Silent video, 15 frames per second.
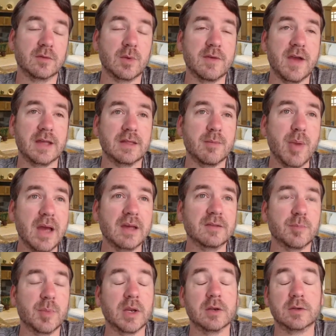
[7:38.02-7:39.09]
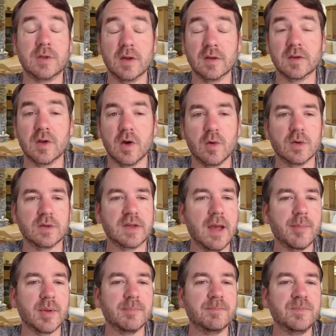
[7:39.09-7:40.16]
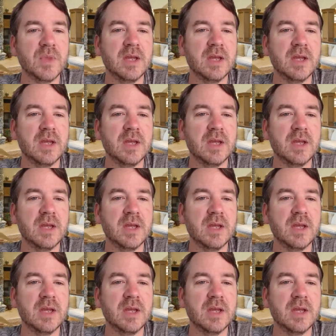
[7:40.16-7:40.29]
had in the past, but it doesn't always happen.